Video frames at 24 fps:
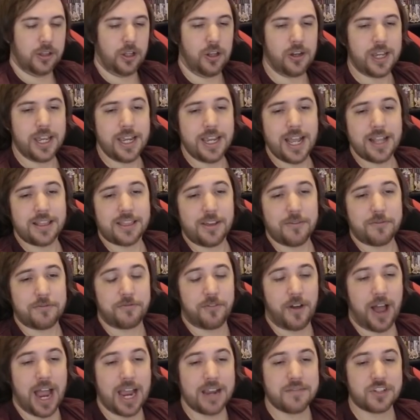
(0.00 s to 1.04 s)
Looking at the
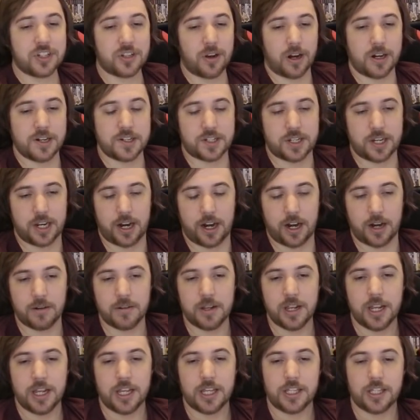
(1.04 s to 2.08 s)
5 stars
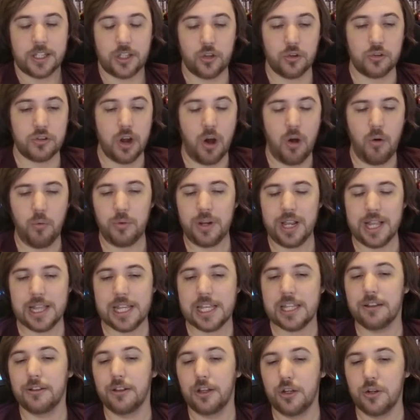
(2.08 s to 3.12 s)
here, you don't
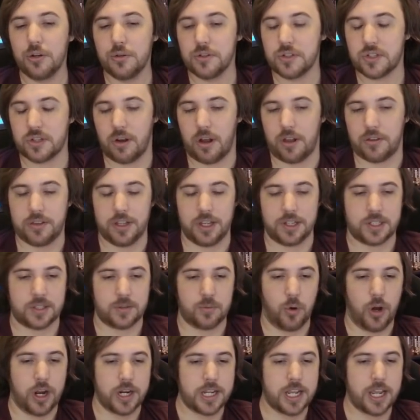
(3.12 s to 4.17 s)
really lose on
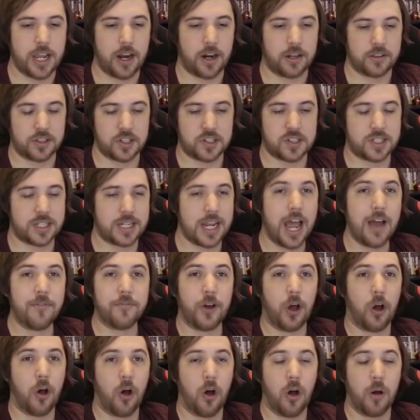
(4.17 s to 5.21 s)
this one here. The
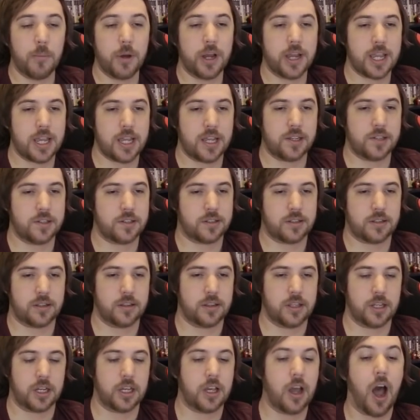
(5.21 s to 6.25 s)
Staff of Homa is
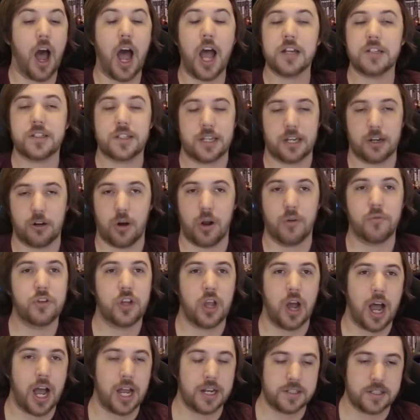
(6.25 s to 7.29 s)
the god tier of
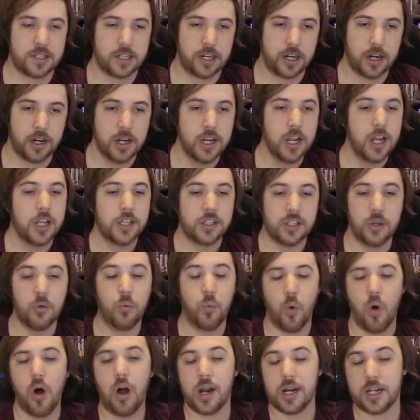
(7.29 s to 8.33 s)
god tier. You
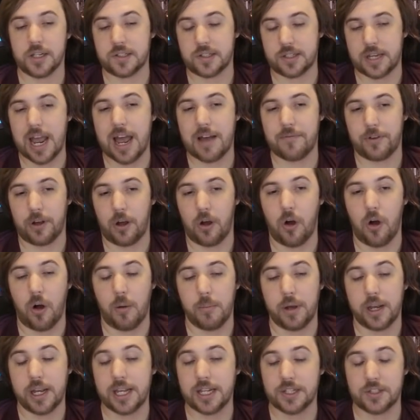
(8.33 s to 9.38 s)
want a Staff of
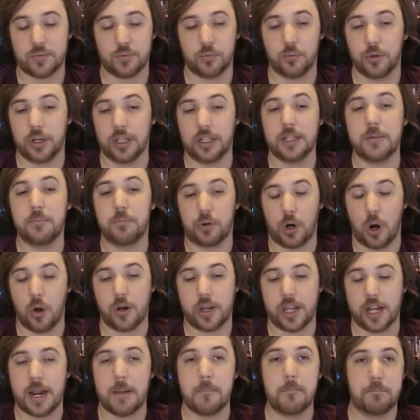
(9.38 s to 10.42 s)
Homa. It's really
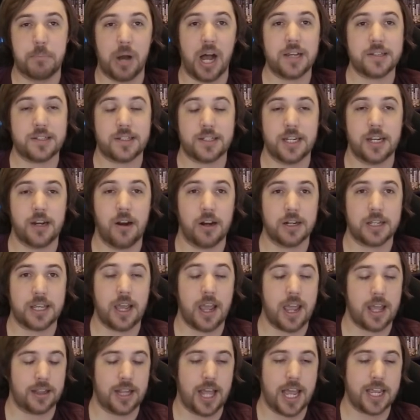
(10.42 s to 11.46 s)
broken and busted on,
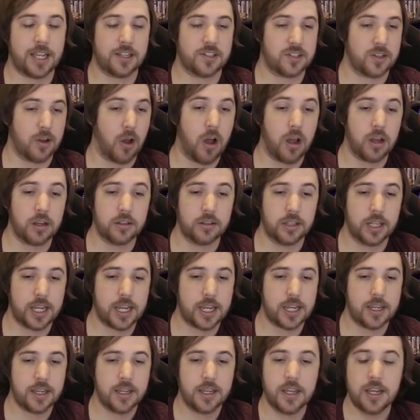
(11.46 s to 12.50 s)
like,
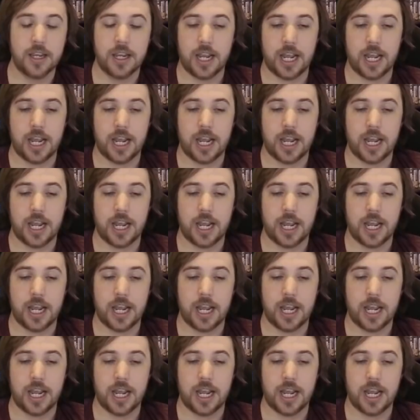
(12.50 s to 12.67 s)
Zhongli.